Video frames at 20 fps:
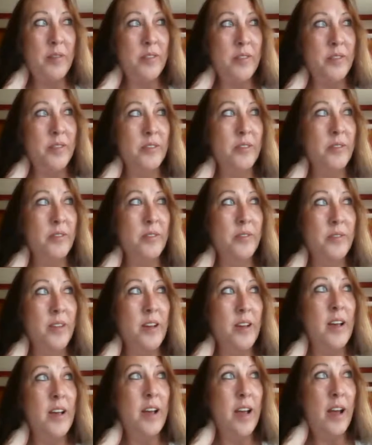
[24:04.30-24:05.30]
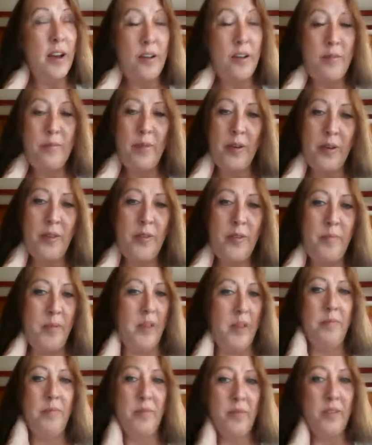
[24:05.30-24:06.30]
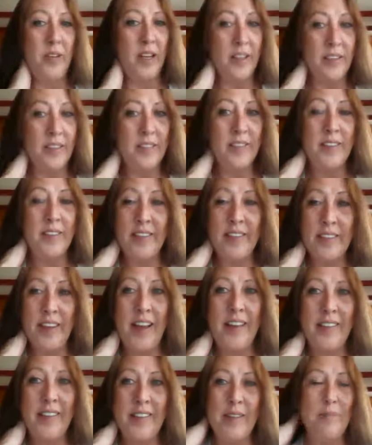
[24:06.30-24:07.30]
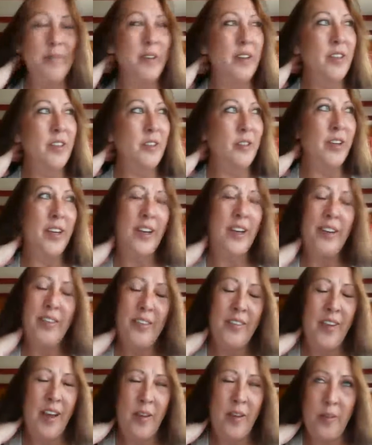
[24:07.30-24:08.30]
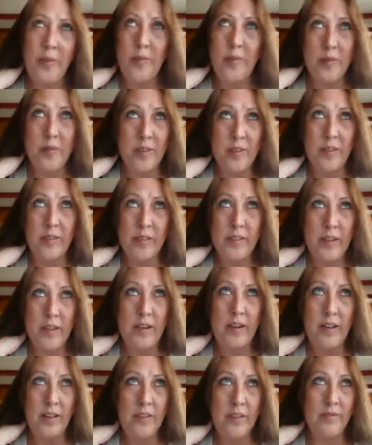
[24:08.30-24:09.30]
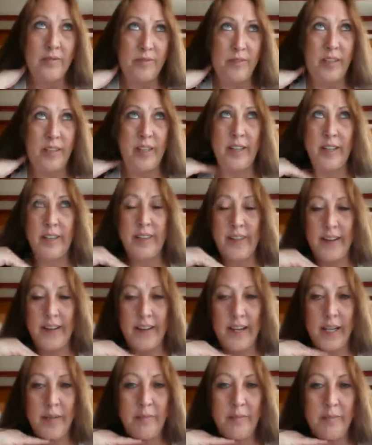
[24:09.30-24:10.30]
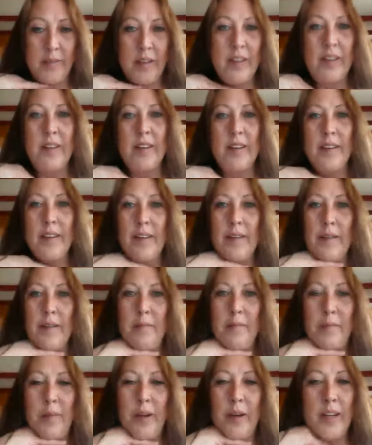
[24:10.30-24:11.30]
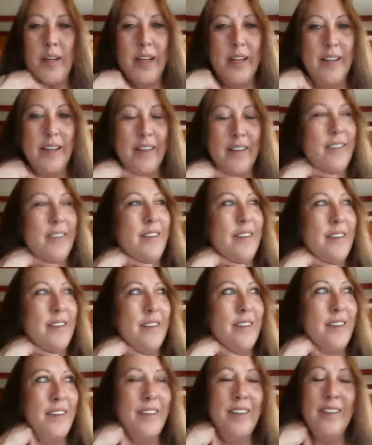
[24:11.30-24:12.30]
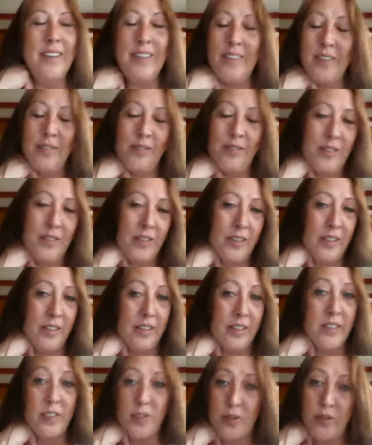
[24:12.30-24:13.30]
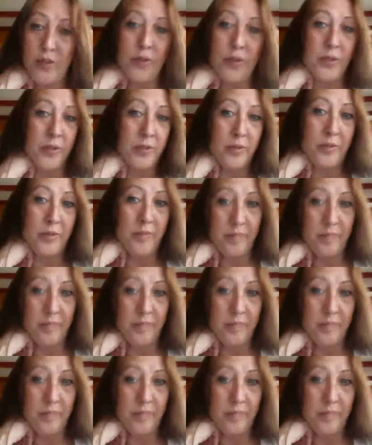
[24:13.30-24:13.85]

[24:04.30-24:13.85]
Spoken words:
to help other people get success. I mean, you hear those words all the frickin' time, but it's true.